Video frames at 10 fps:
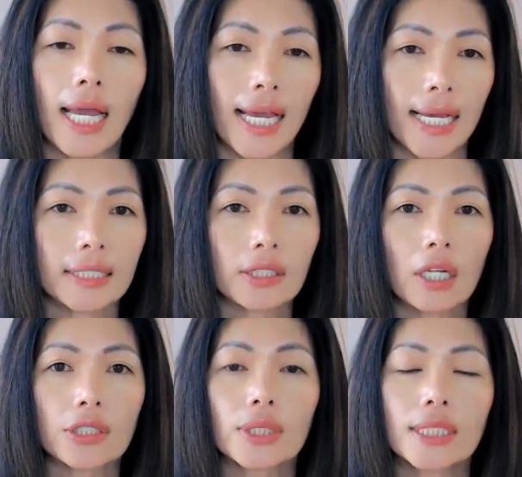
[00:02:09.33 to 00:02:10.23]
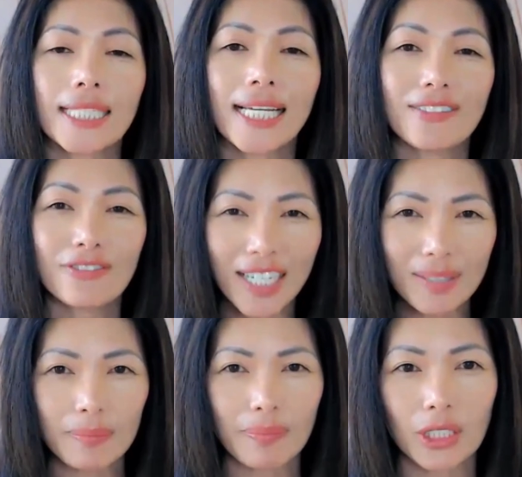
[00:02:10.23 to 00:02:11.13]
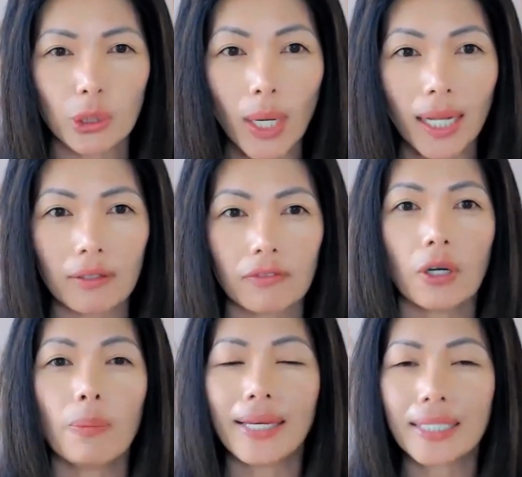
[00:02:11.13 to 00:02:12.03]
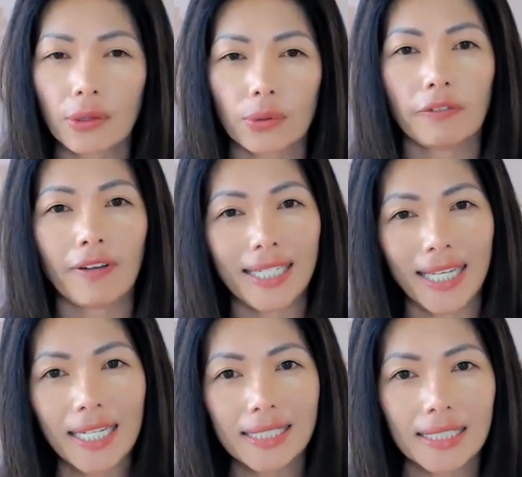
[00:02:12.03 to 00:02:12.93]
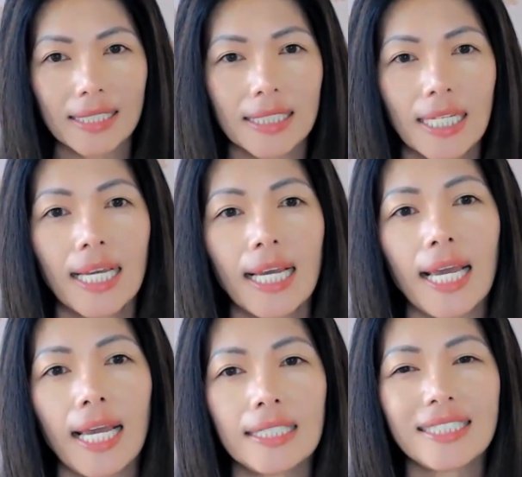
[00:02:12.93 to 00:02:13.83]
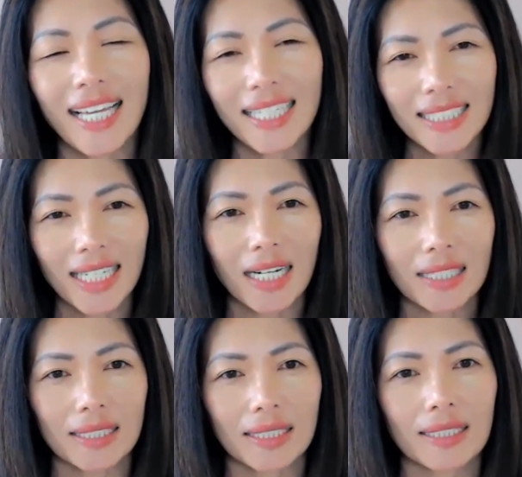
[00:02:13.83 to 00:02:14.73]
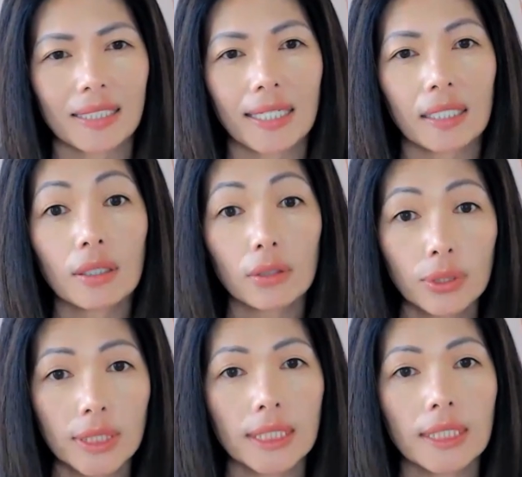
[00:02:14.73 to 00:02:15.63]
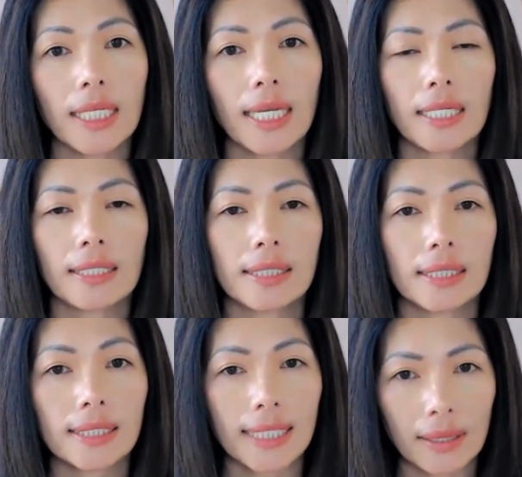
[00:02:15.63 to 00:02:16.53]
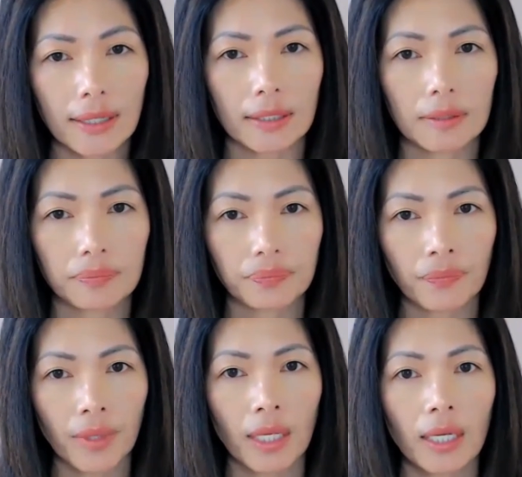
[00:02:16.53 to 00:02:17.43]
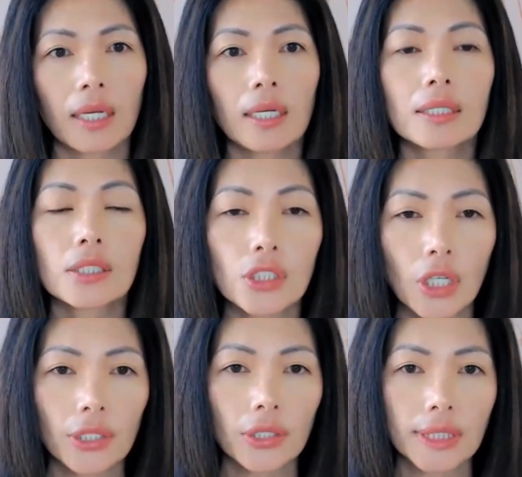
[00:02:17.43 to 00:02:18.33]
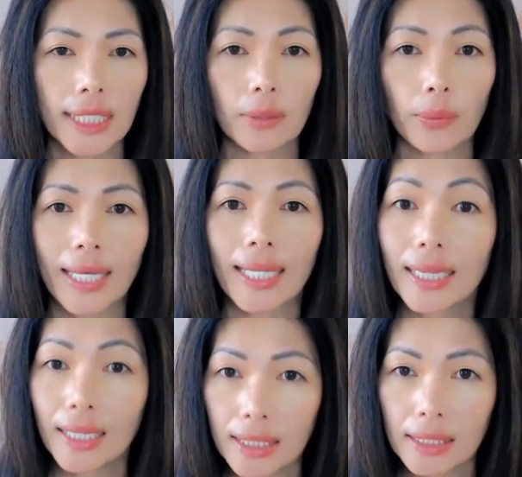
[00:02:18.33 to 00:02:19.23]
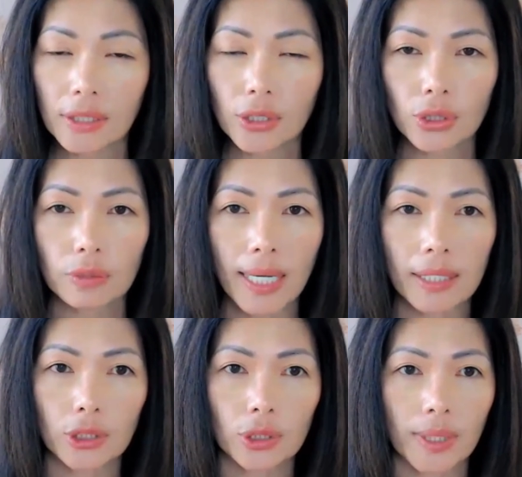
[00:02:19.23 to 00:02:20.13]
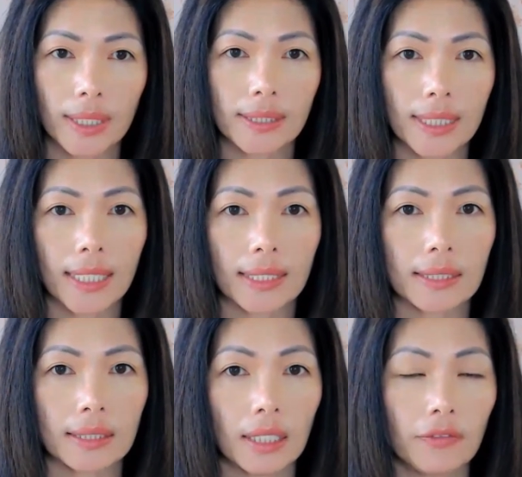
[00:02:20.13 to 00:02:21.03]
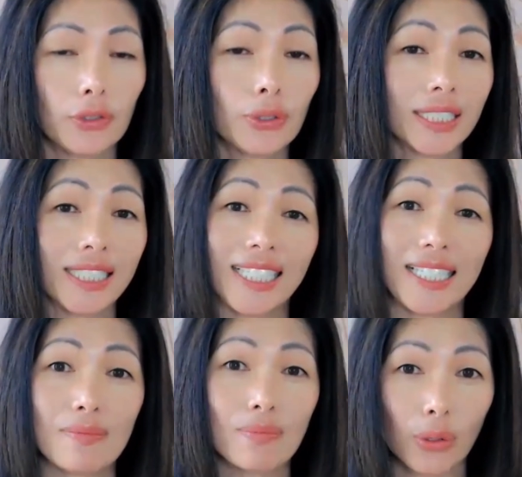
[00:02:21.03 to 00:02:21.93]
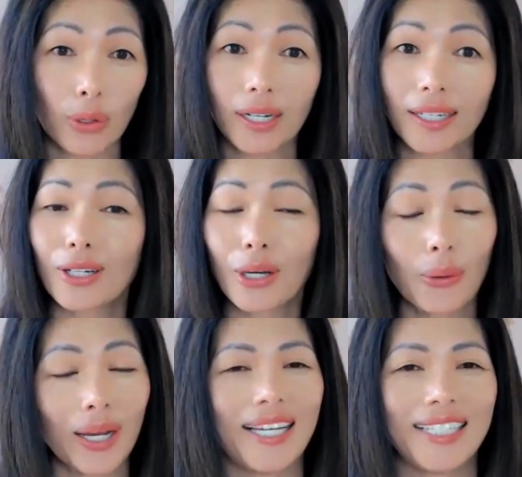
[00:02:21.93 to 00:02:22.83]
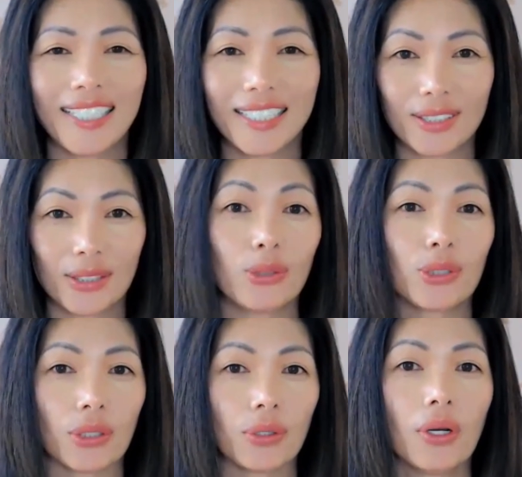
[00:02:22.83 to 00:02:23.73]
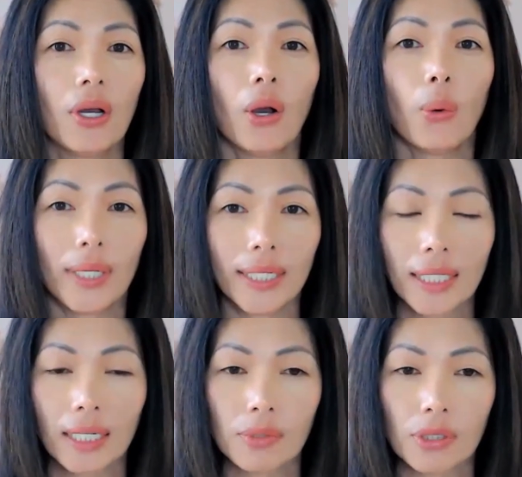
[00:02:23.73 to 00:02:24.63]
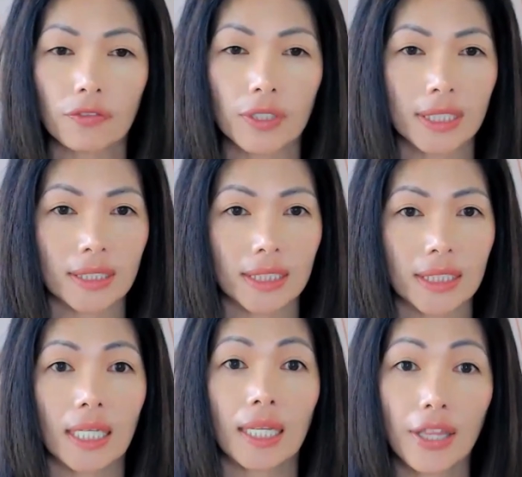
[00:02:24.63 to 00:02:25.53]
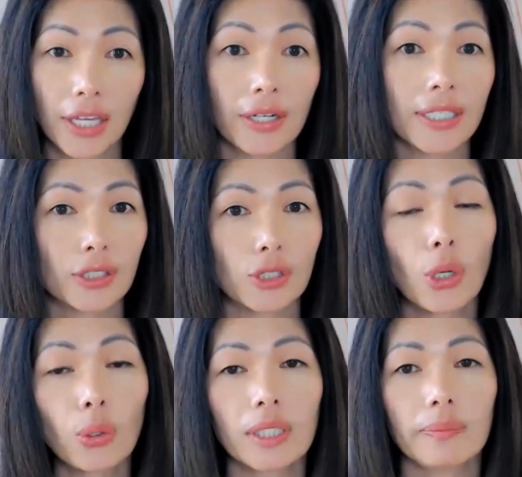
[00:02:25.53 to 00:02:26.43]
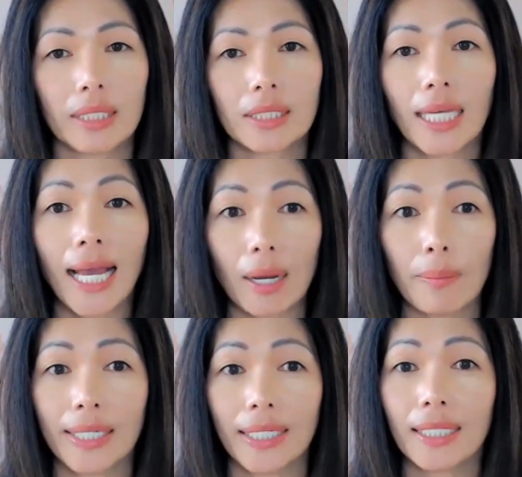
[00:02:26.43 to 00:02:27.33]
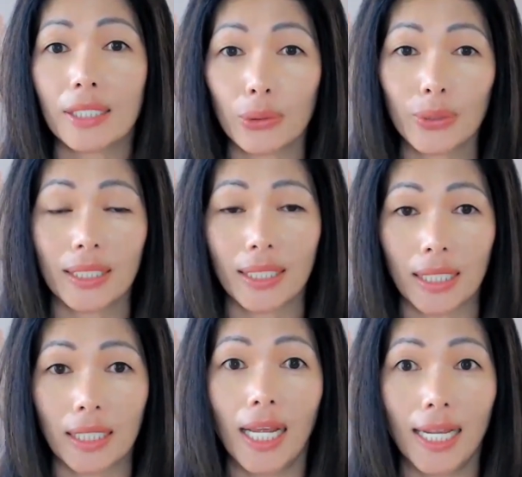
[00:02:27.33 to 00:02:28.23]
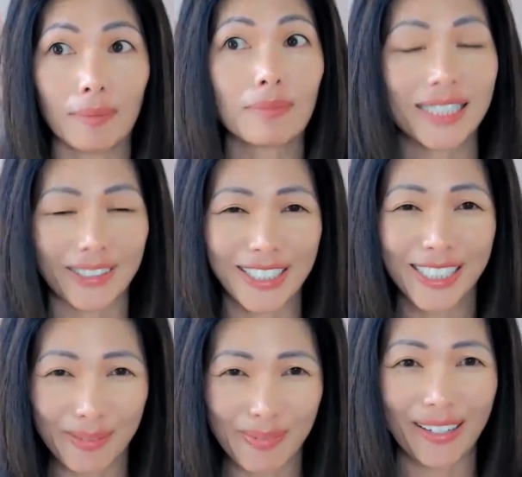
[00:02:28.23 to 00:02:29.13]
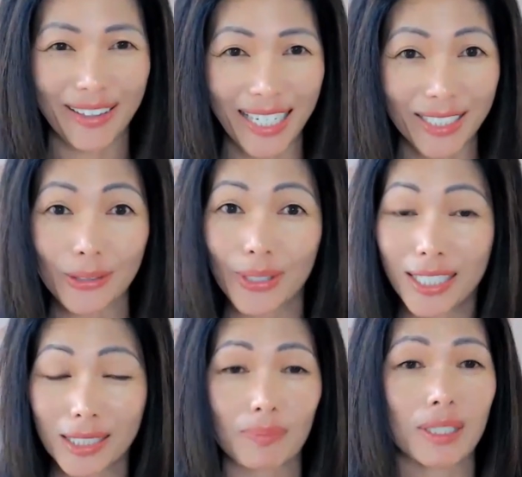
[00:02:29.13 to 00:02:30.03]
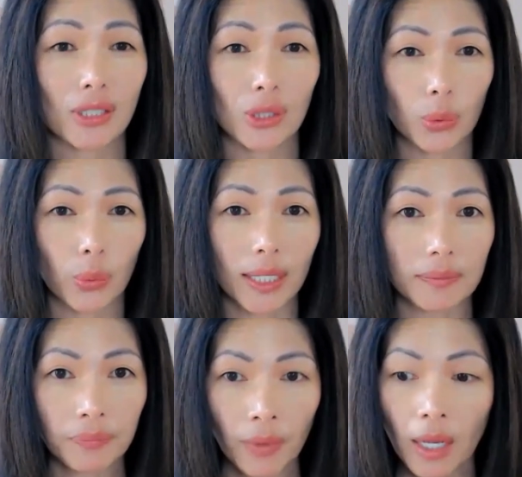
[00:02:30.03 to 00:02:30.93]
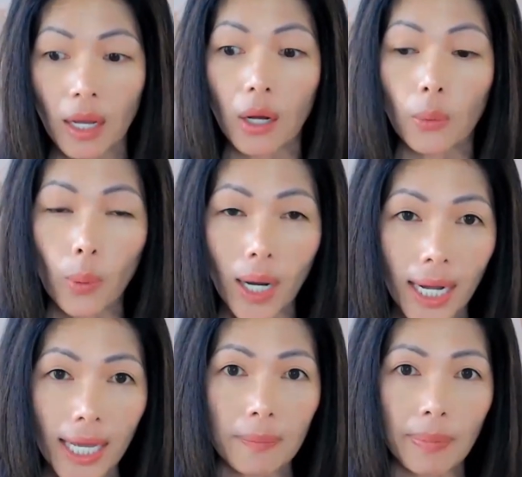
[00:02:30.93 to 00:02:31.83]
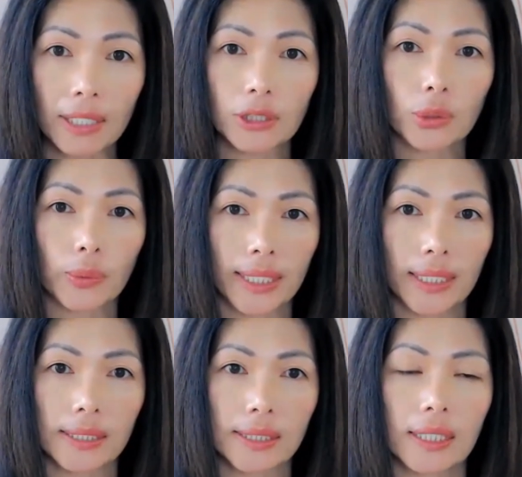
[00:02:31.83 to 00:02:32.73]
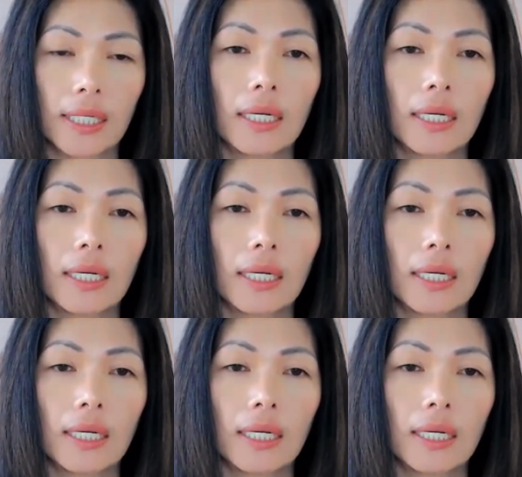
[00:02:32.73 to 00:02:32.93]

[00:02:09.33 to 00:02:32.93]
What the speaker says: Eggs also contain vitamin B12, omega-3 fatty acids, and antioxidants like lutein and zeaxanthin. Start your day with at least 2 pasture-raised eggs. If you can eat more, go ahead and do so. When it comes to fertility, there is no limit to how many you can eat, and I'm serious about that. So eat as much as you want. Why pasture-raised?